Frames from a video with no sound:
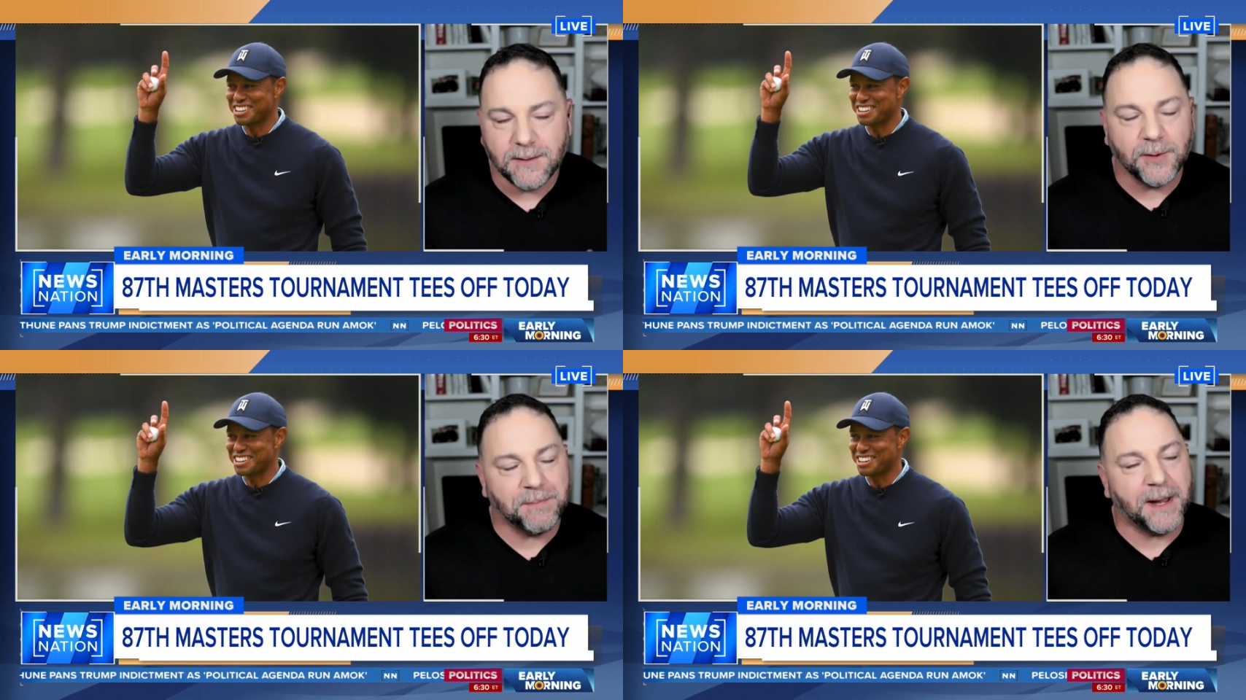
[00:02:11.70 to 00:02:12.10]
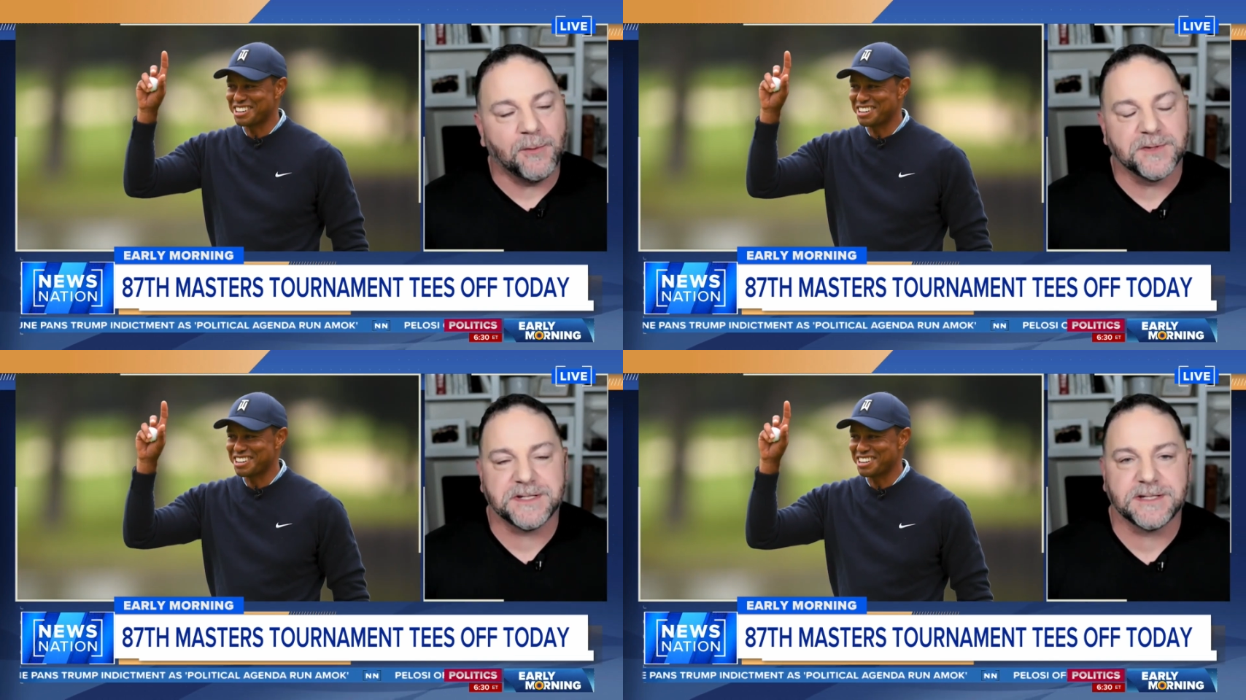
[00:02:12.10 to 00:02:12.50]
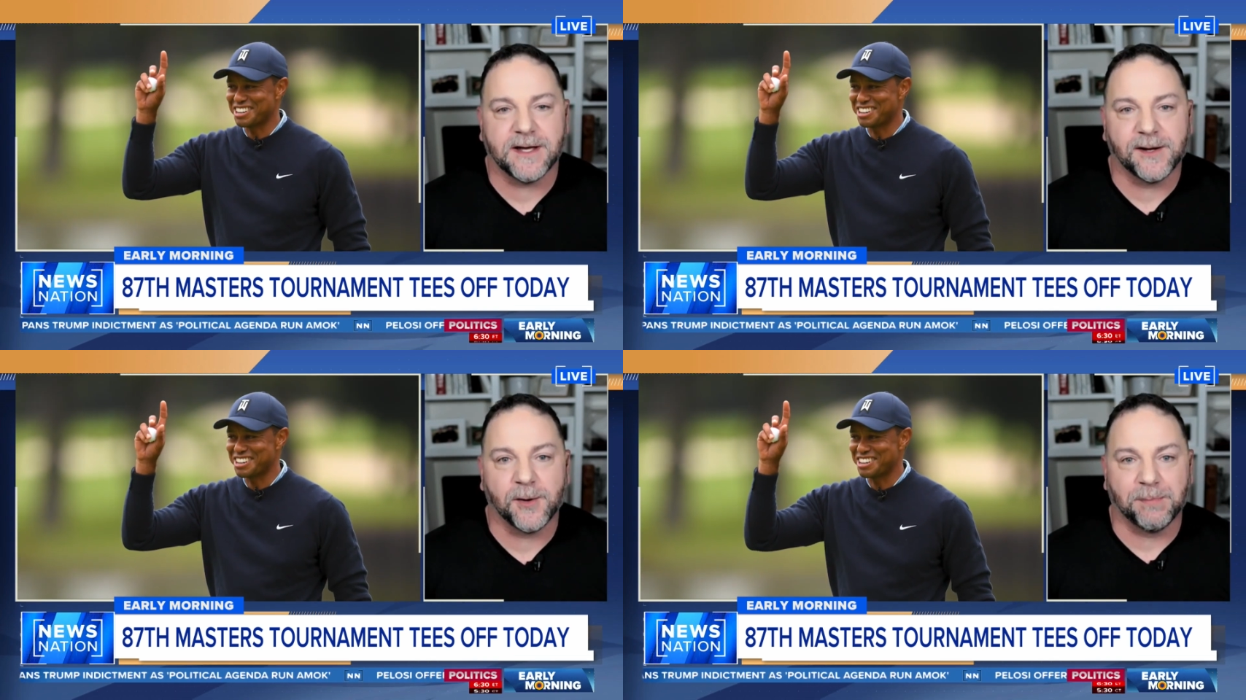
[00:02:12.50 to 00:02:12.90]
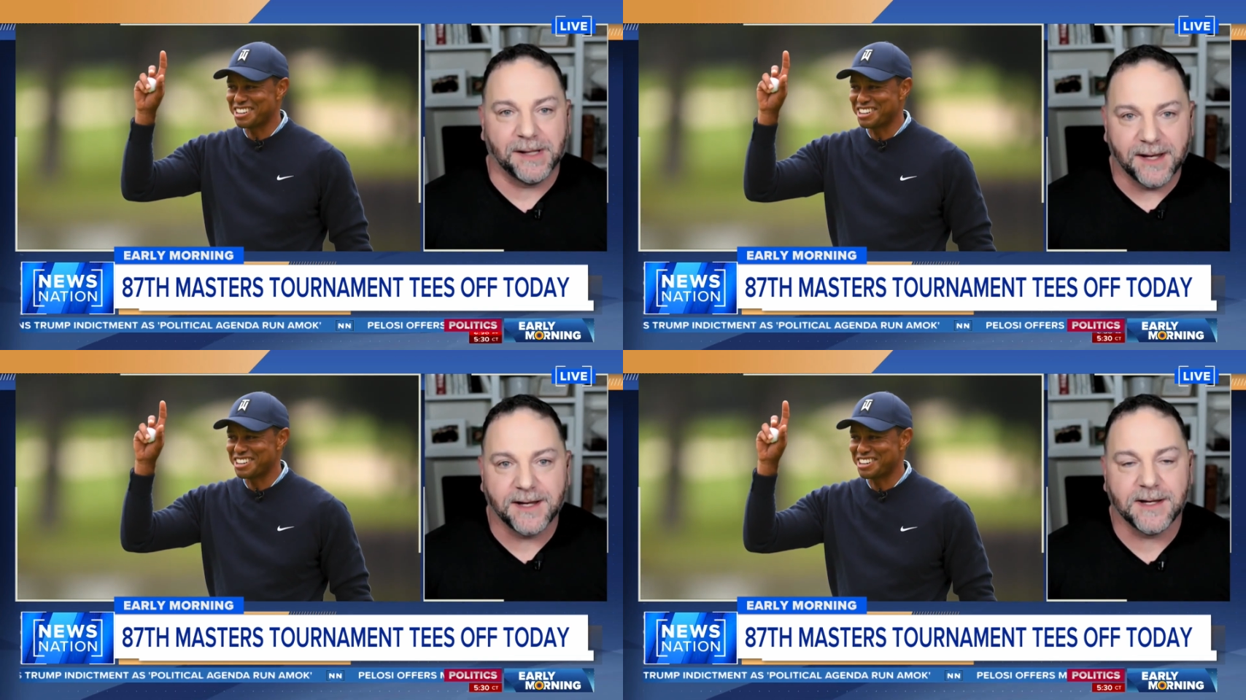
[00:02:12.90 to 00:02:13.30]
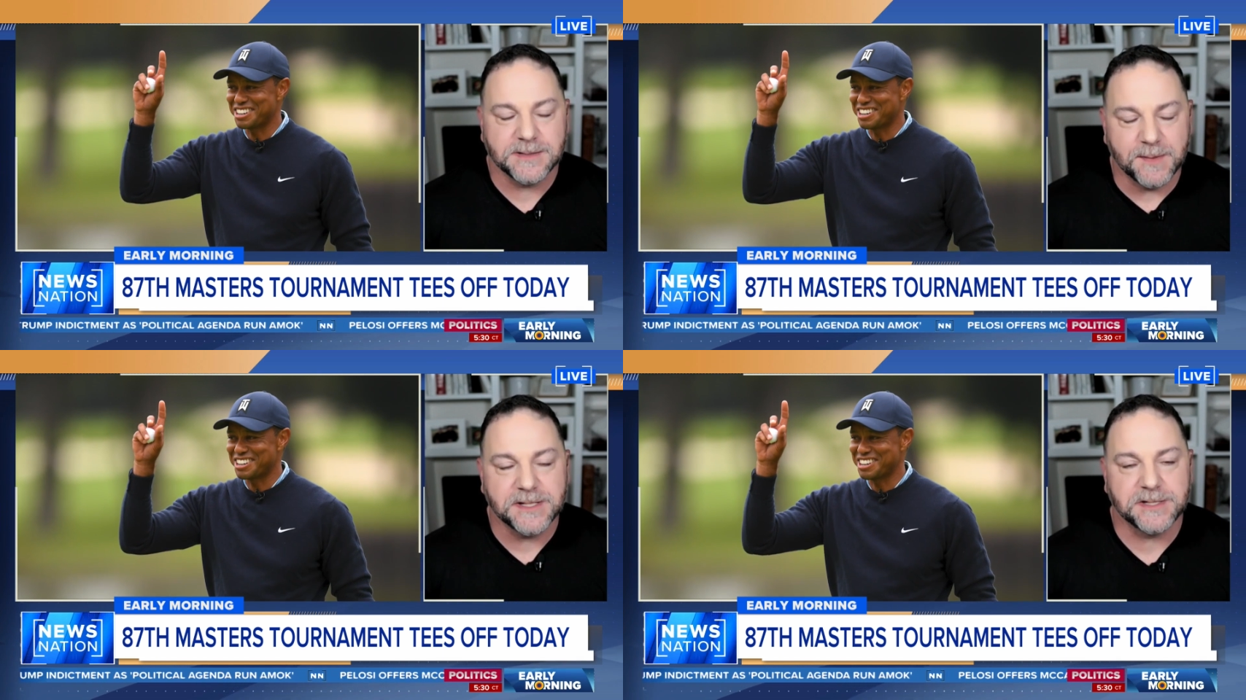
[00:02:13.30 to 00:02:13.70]
Speaker 1: it eh, probably won't see Tiger playing as
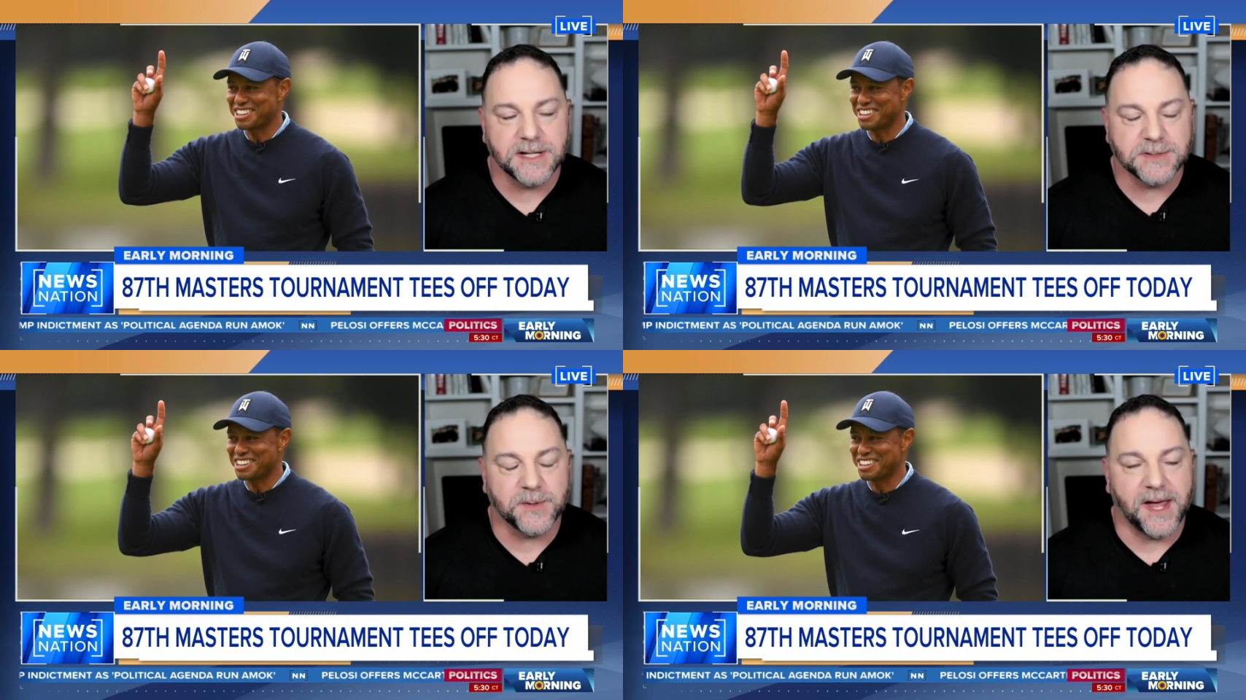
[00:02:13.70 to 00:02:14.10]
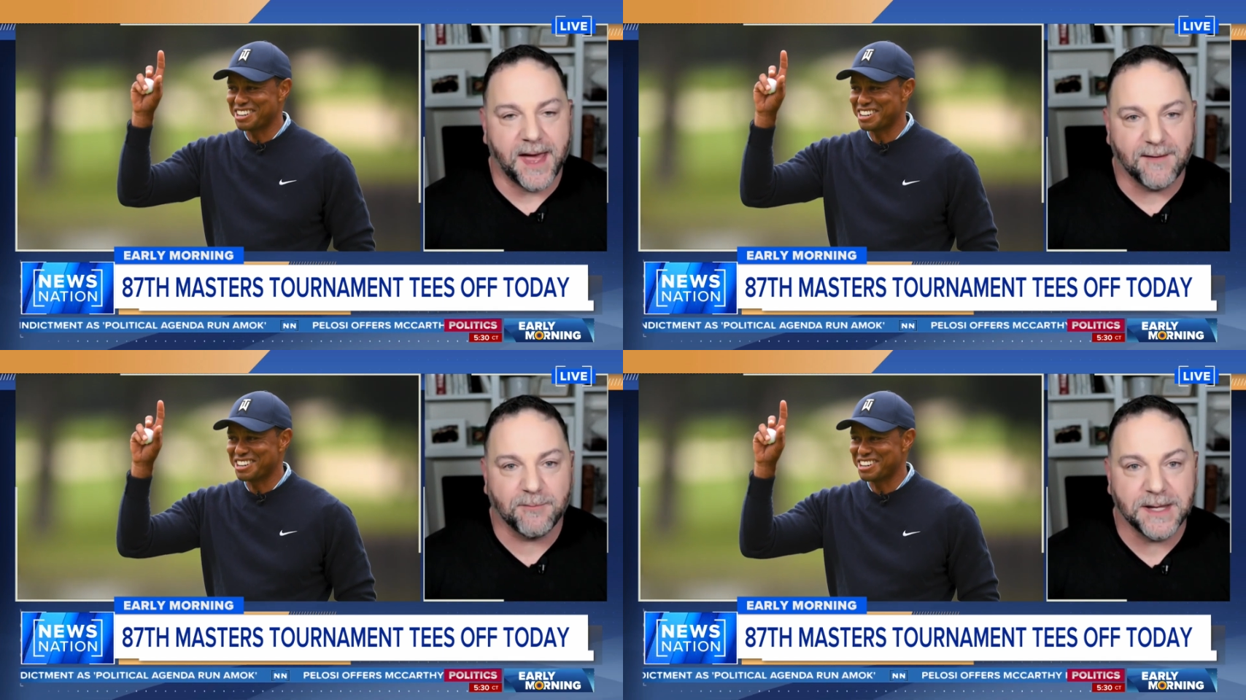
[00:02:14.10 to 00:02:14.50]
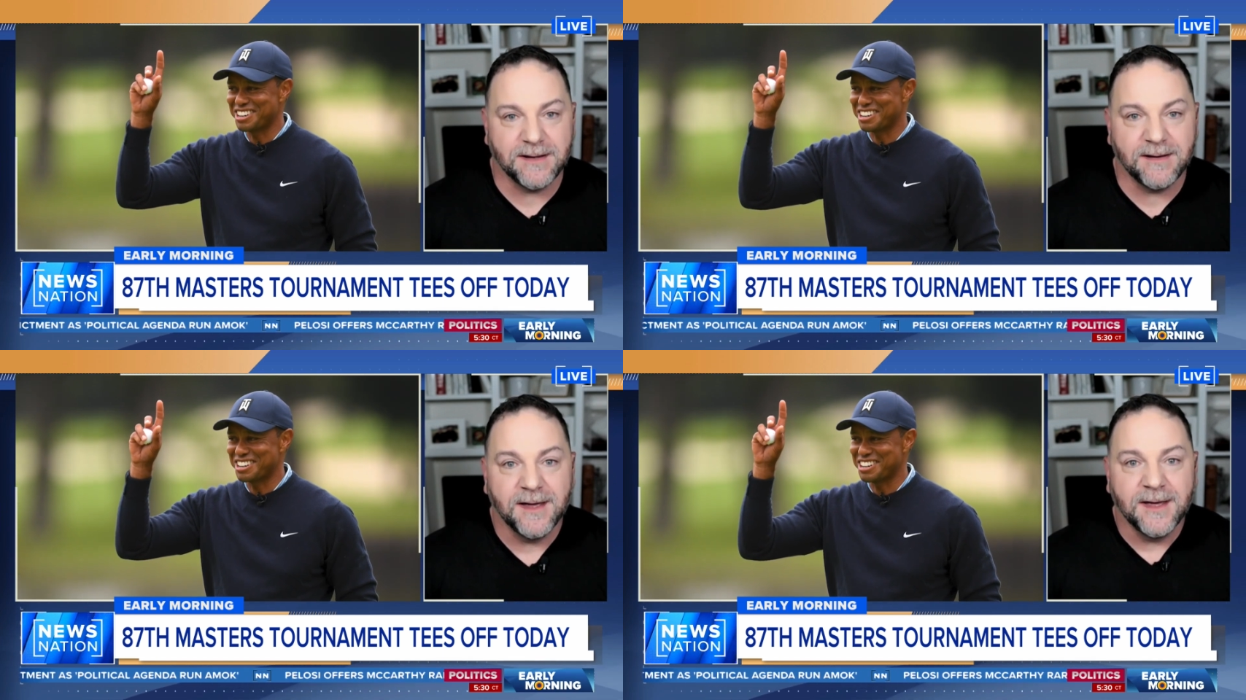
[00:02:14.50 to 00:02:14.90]
much as we have been.